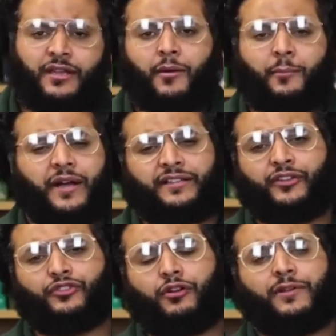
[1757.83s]
but it
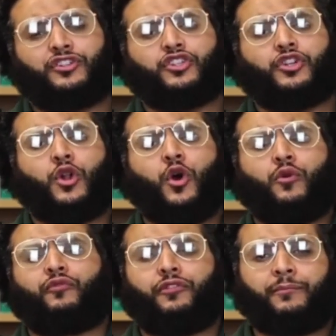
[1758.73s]
does not mention
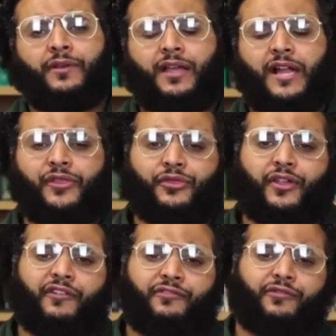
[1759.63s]
ovum and
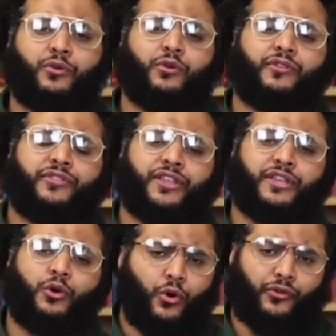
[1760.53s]
therefore
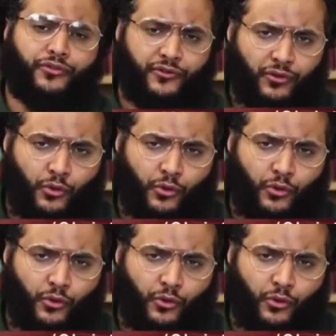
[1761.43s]
the author,